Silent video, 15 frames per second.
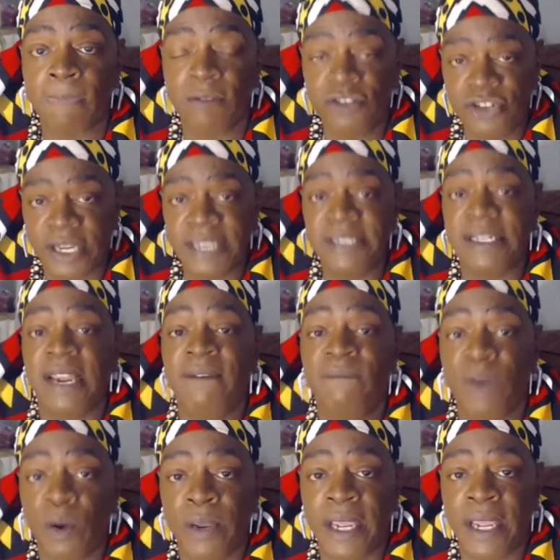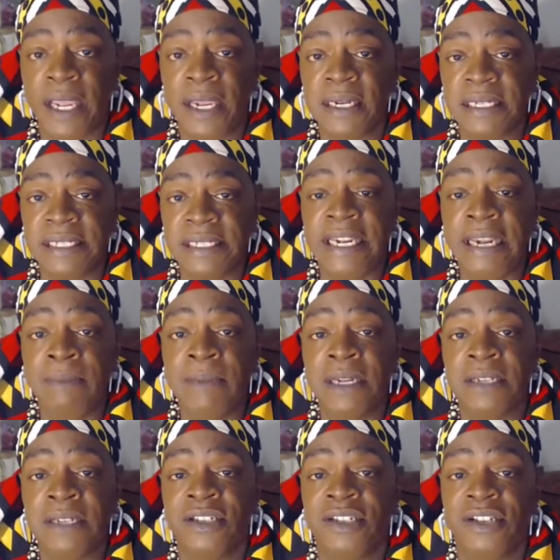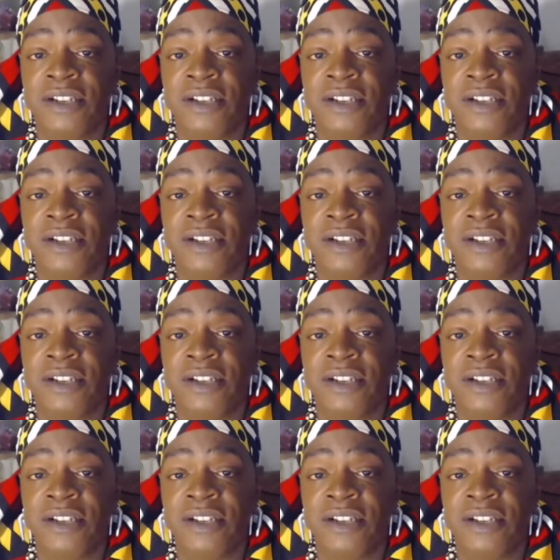just invoking demons